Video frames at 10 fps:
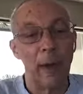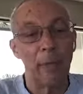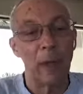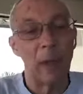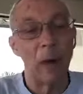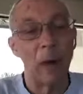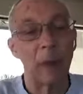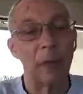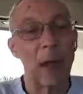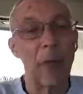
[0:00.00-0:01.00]
if they
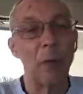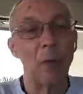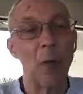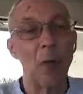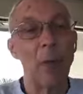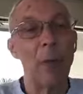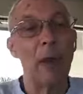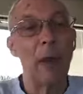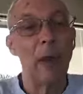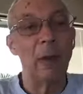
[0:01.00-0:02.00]
are assigned the role
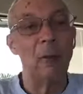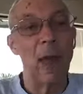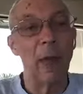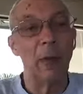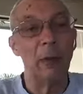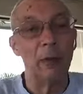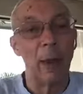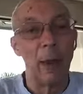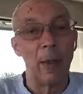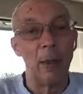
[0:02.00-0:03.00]
maybe in advance,
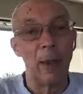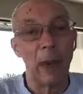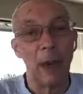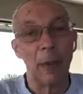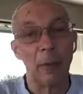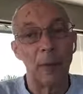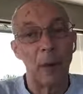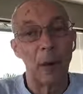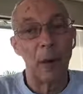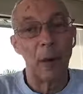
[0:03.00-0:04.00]
then
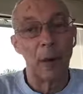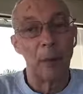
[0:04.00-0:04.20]
they can